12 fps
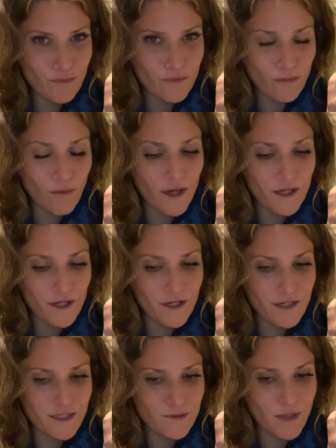The water
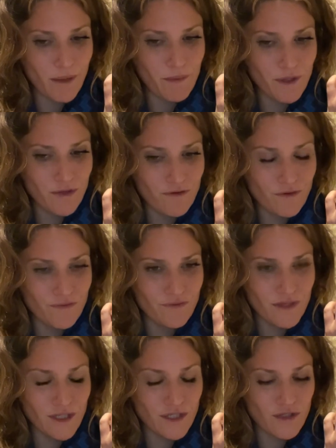is coming through
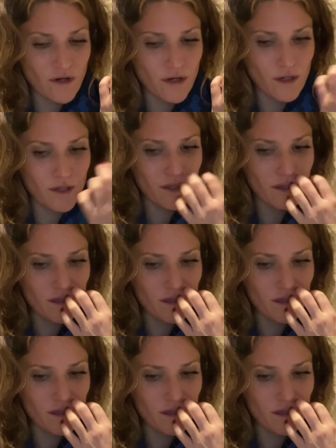really strong.